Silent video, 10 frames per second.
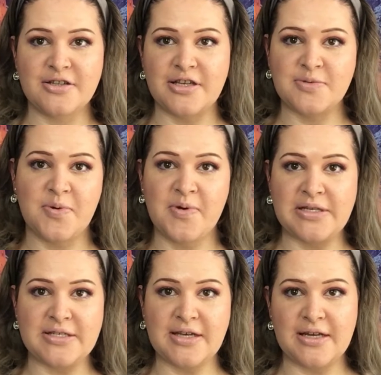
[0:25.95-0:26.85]
That's what we
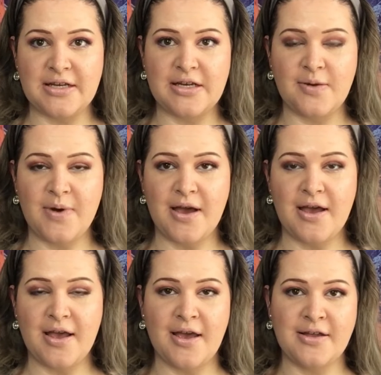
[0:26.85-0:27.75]
decided
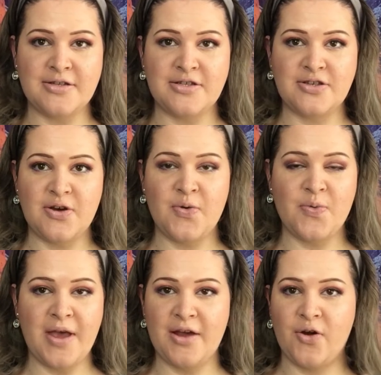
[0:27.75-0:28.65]
anyway. And so
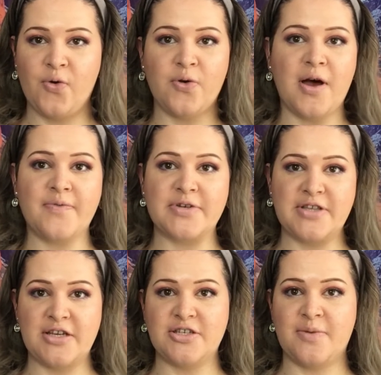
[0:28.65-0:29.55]
we had a whole
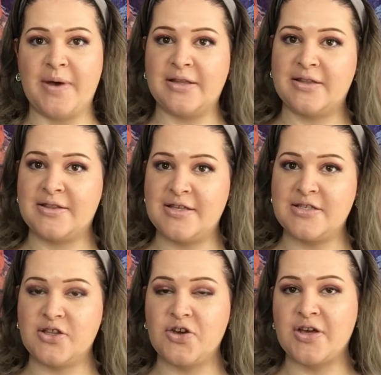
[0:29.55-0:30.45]
conversation about
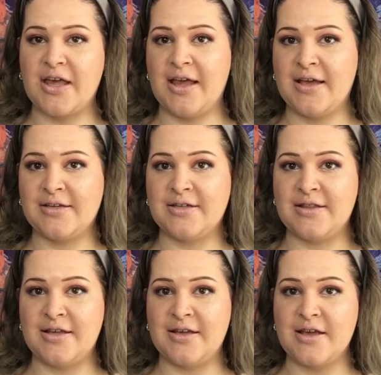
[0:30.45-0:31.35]
this look and
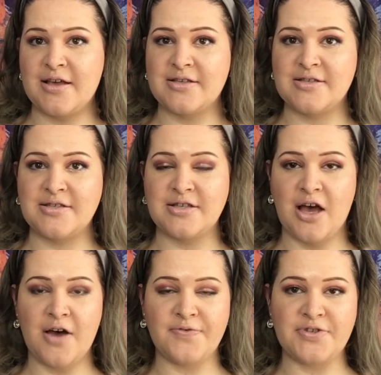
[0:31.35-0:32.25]
the
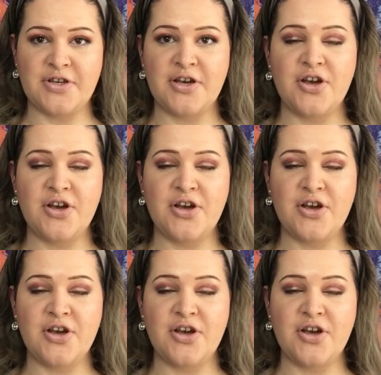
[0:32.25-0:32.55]
soft